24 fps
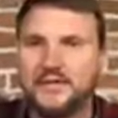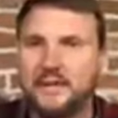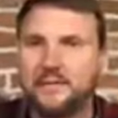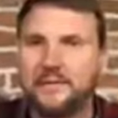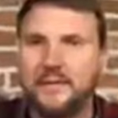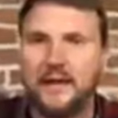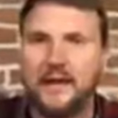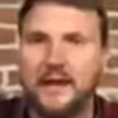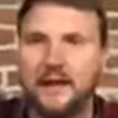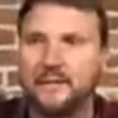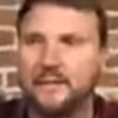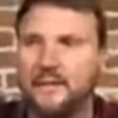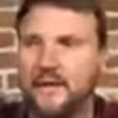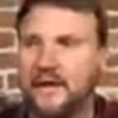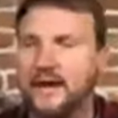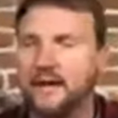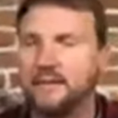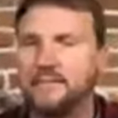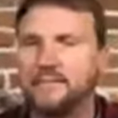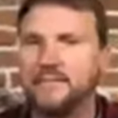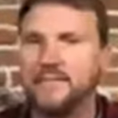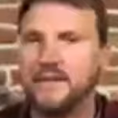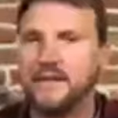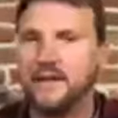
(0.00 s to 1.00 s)
I'm, and I'm,
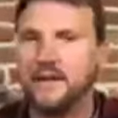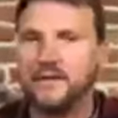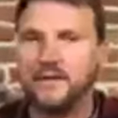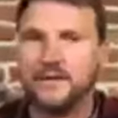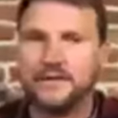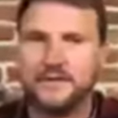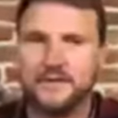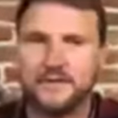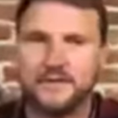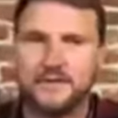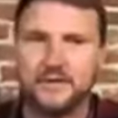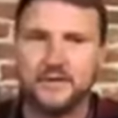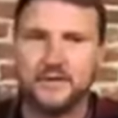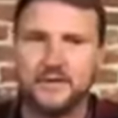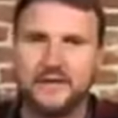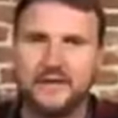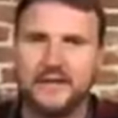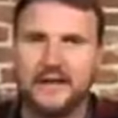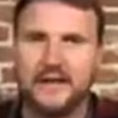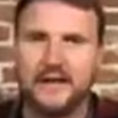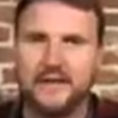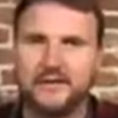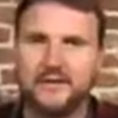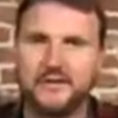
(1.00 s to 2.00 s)
I'm you know this is certainly
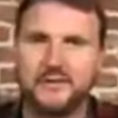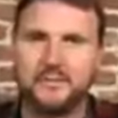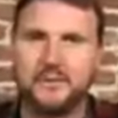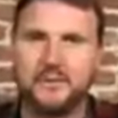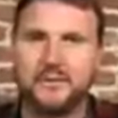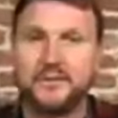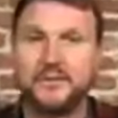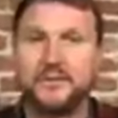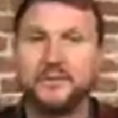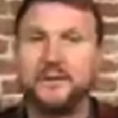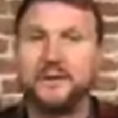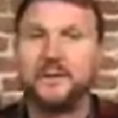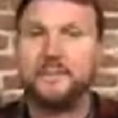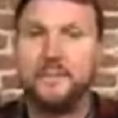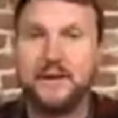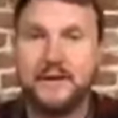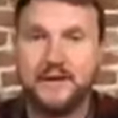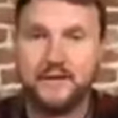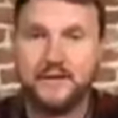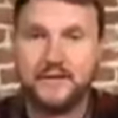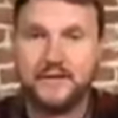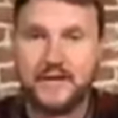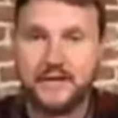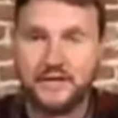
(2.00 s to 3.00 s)
not supposed to be a
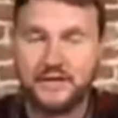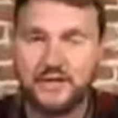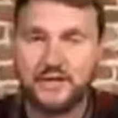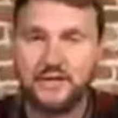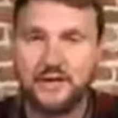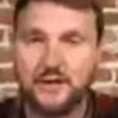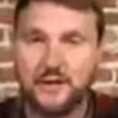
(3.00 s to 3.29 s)
pitch session,